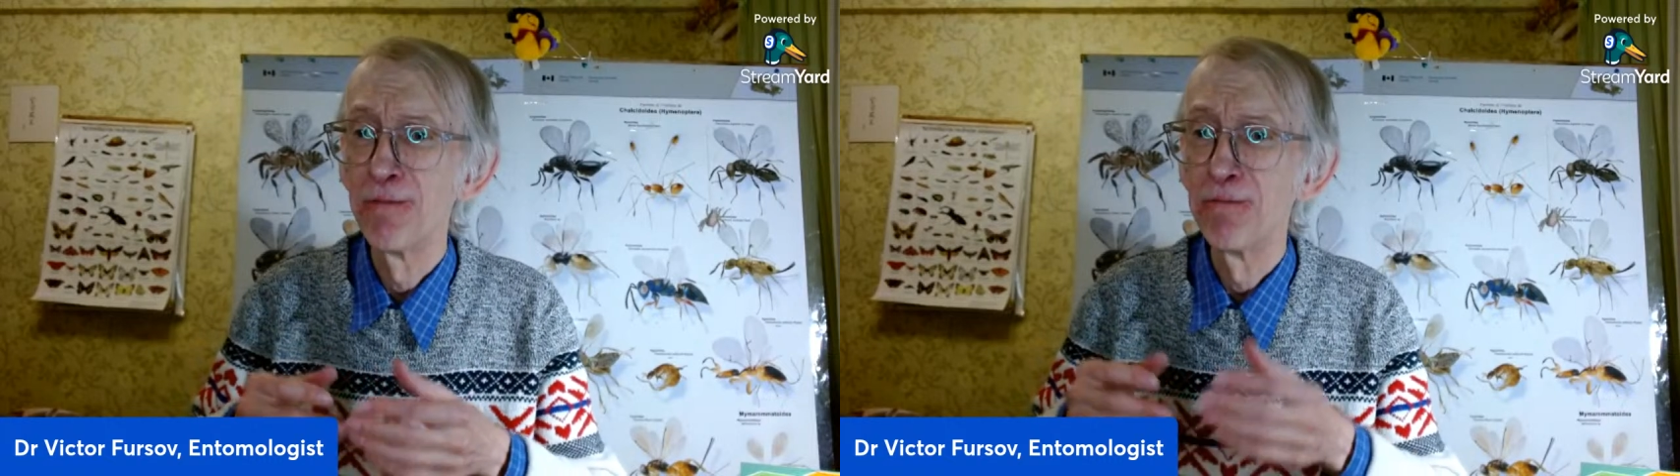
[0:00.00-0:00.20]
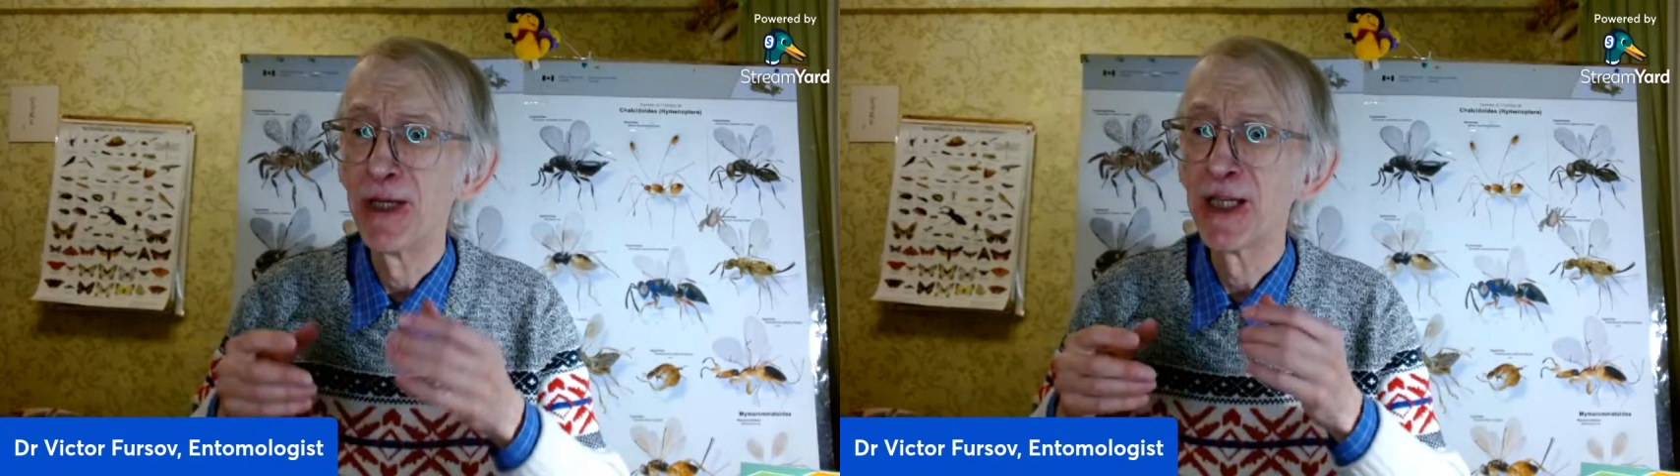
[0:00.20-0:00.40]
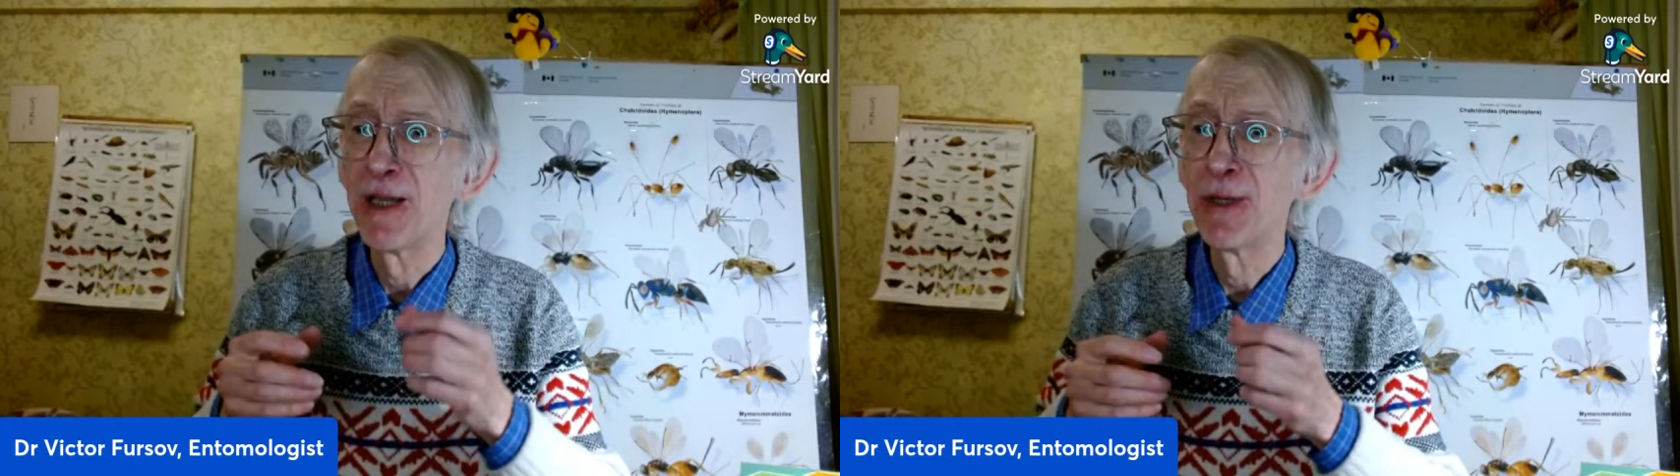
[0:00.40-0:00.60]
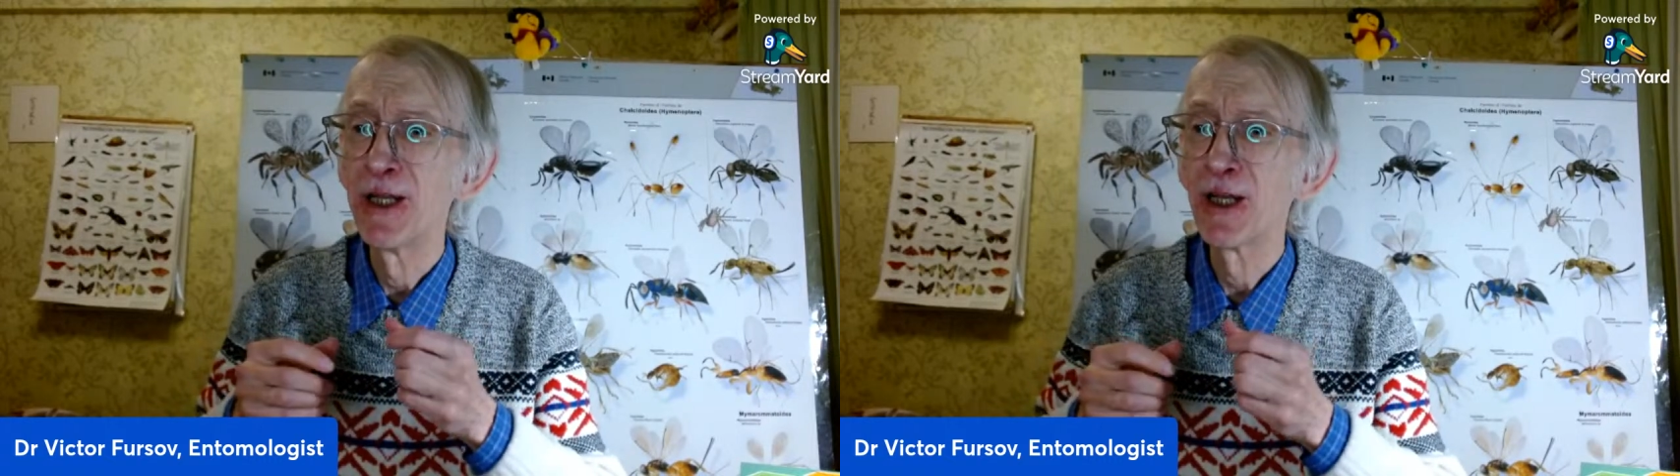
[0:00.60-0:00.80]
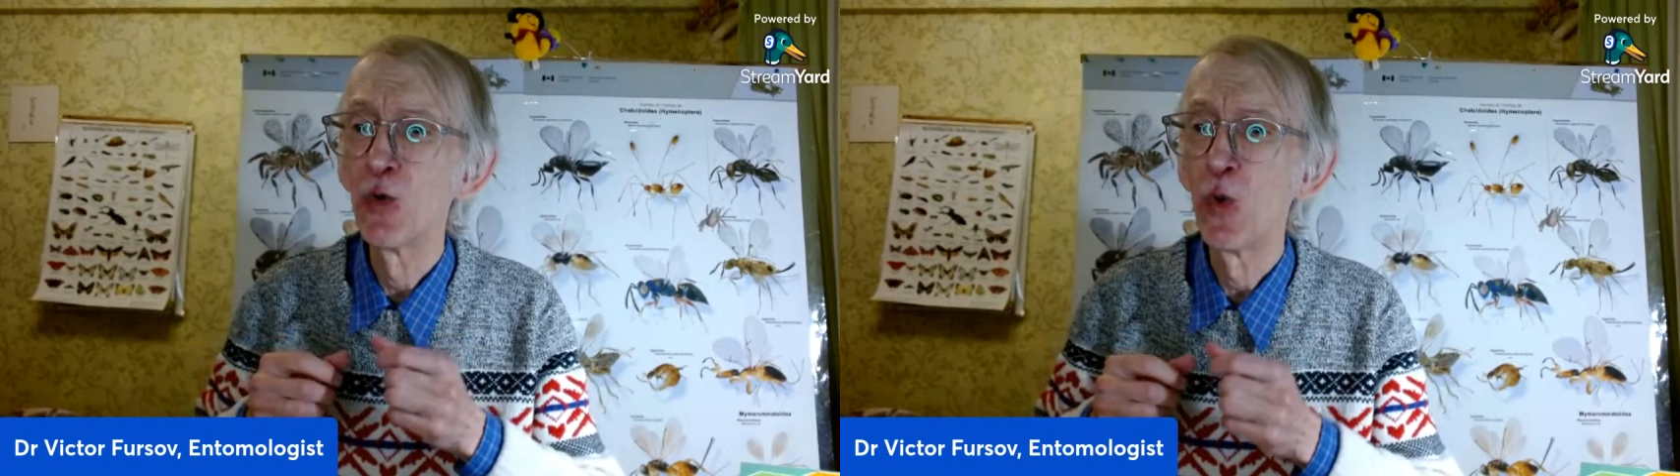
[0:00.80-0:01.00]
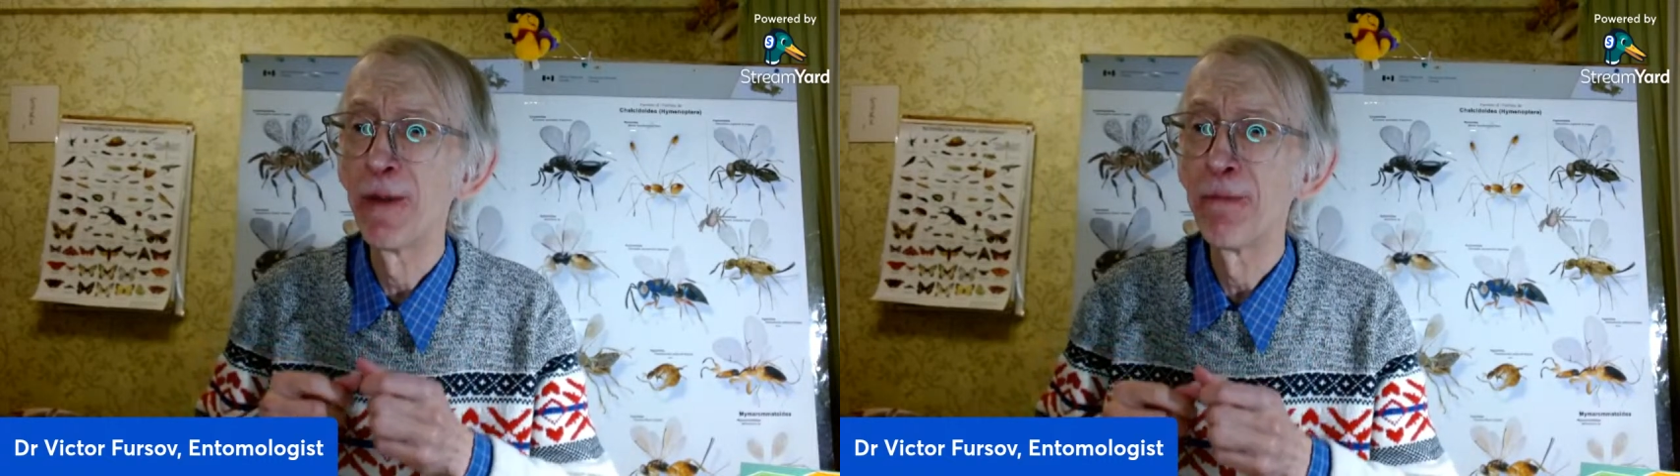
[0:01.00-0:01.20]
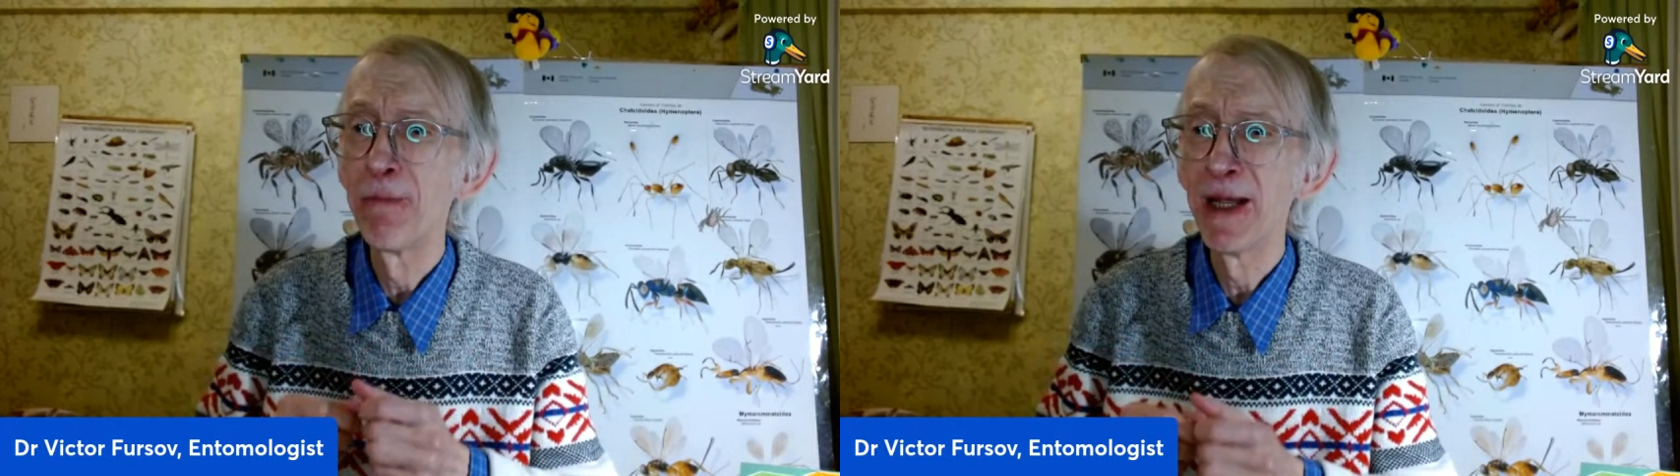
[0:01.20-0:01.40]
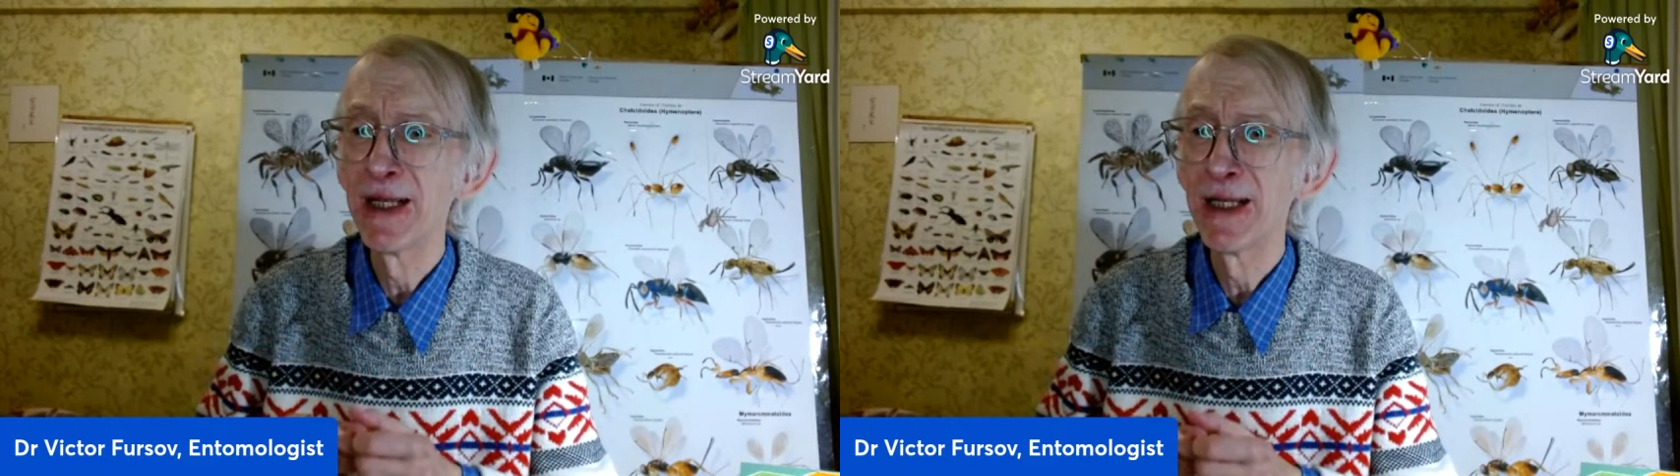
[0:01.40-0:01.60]
beekeeping
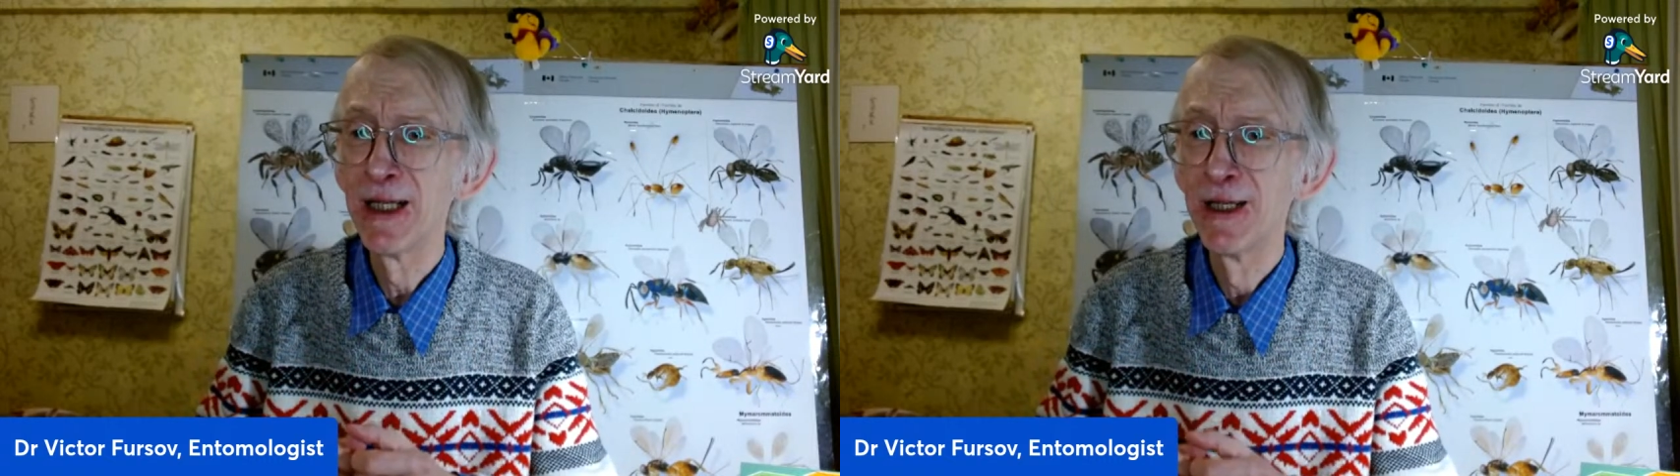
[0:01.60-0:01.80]
equipment,